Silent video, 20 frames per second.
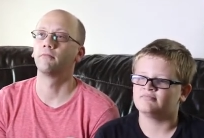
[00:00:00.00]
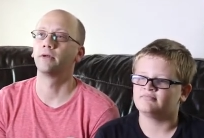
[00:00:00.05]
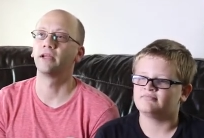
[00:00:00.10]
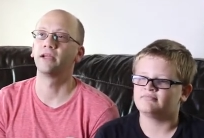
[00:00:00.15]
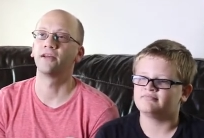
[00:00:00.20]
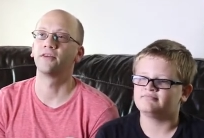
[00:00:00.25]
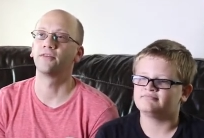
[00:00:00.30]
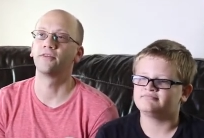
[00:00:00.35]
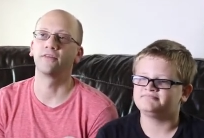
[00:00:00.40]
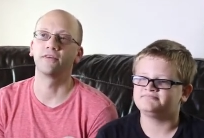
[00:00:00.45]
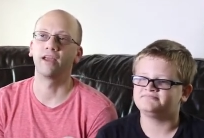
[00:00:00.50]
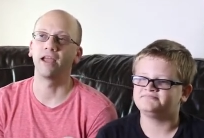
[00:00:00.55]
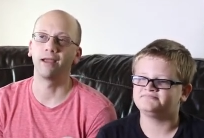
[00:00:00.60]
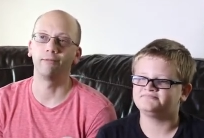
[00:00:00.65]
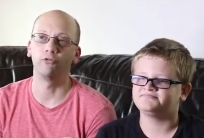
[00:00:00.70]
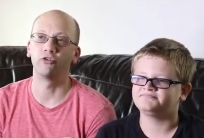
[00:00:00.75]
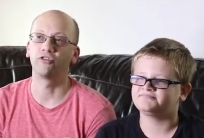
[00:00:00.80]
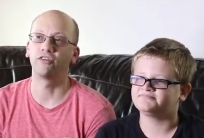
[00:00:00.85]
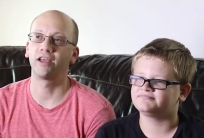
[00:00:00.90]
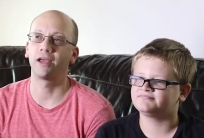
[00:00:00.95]
Speaker 1: because the
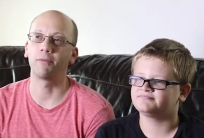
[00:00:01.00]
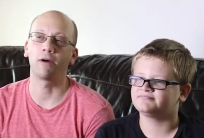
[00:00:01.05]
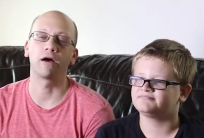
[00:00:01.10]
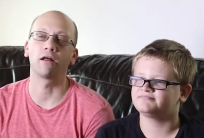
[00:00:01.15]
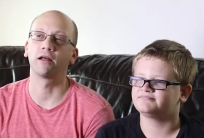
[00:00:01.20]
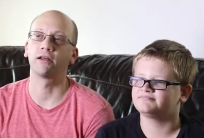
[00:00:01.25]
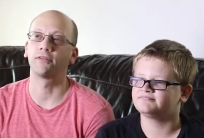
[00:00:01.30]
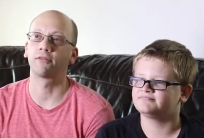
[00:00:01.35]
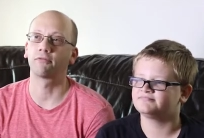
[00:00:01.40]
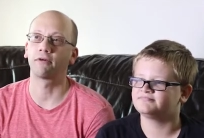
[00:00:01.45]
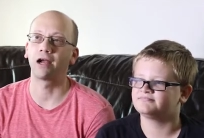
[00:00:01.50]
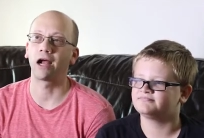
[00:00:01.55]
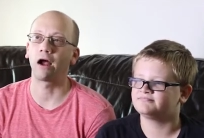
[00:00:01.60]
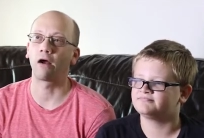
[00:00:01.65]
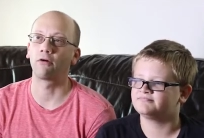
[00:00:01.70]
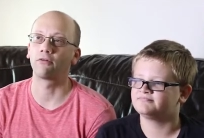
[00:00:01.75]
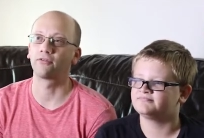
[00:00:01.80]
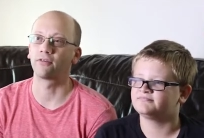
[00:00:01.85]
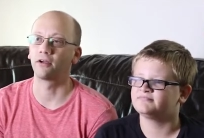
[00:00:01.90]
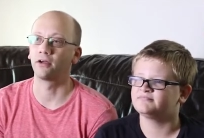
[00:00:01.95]
game just came out like 3
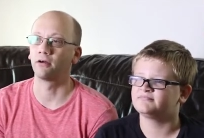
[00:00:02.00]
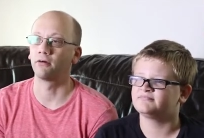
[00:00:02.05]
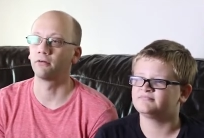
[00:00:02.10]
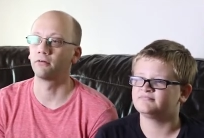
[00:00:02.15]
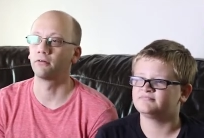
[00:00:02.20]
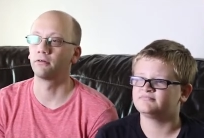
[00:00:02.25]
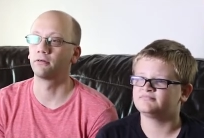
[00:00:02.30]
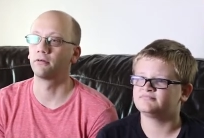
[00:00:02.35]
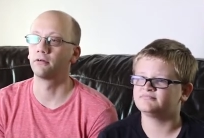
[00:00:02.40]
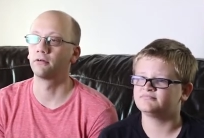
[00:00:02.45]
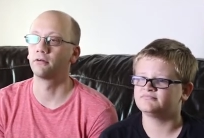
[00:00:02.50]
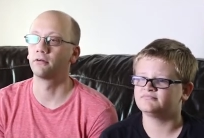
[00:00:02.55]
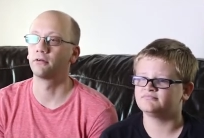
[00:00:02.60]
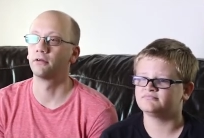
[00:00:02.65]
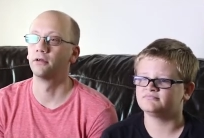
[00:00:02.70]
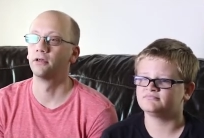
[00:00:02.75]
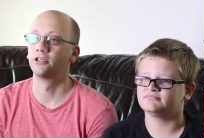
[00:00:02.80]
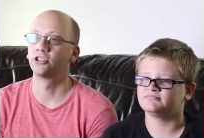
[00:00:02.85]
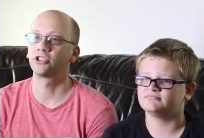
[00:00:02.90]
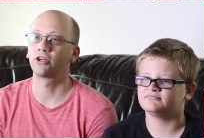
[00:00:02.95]
hours
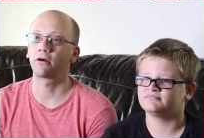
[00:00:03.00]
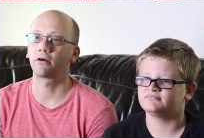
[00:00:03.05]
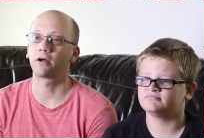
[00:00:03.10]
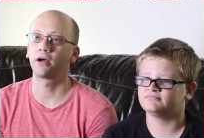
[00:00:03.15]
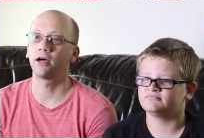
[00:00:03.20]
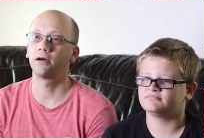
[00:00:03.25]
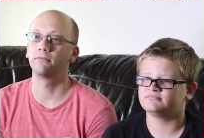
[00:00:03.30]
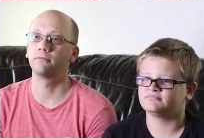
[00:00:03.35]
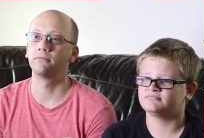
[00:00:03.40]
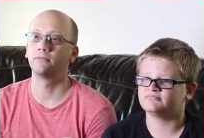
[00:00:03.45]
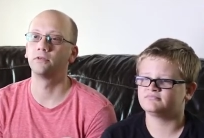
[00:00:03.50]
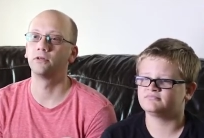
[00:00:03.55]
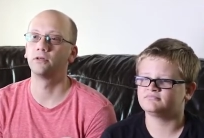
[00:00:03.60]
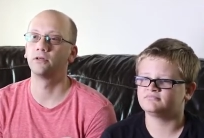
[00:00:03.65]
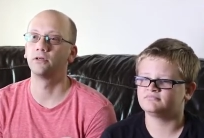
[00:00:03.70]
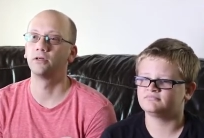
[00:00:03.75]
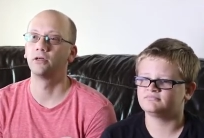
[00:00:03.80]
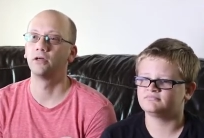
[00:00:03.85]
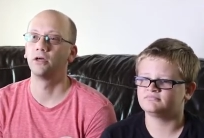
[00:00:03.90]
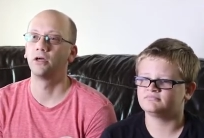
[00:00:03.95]
ago. Star Cup.
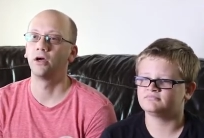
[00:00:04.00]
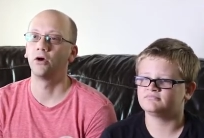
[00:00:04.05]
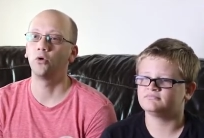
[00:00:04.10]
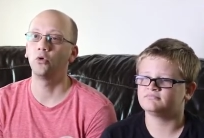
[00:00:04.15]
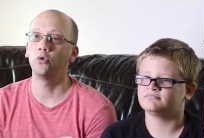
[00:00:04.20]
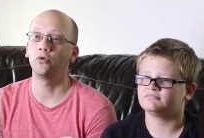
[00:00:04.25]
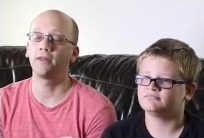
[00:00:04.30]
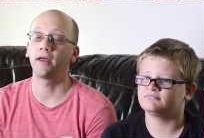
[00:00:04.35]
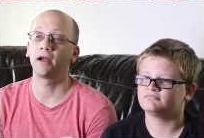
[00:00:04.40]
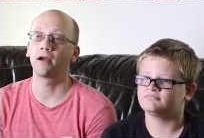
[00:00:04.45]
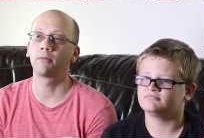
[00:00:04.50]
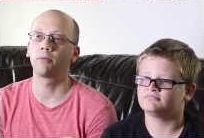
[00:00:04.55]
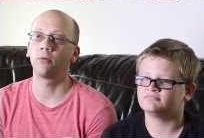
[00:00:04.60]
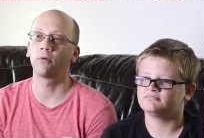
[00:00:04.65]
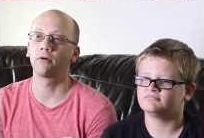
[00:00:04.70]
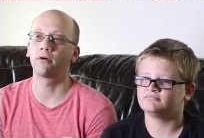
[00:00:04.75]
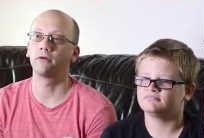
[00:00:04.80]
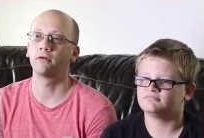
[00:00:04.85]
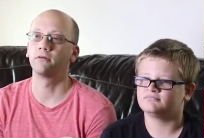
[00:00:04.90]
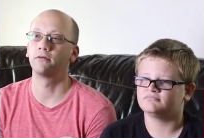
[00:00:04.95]
Ooh, the
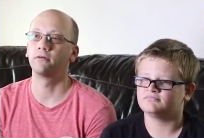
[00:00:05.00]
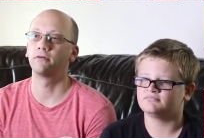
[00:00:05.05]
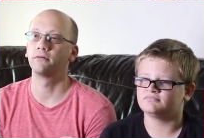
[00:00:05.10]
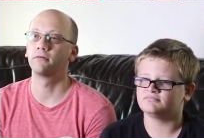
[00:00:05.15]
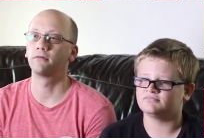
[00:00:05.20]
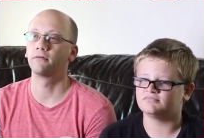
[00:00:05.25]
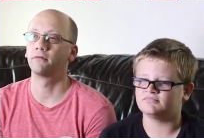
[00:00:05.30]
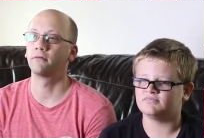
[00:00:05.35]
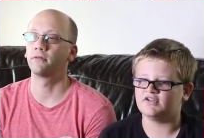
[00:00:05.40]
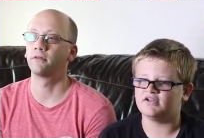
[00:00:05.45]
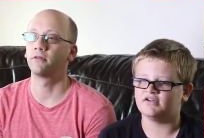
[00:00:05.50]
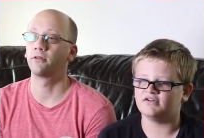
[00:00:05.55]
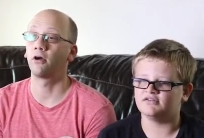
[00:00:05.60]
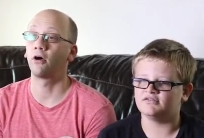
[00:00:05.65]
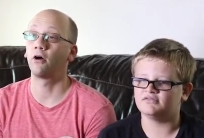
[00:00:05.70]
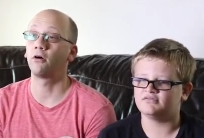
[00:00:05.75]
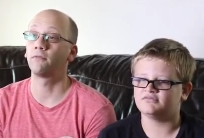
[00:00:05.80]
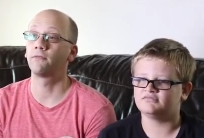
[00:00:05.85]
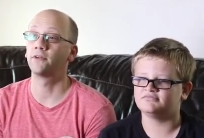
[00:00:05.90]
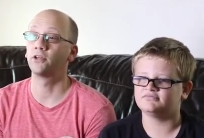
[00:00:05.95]
airport. Yeah.
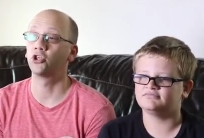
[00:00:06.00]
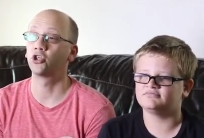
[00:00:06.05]
Dolphin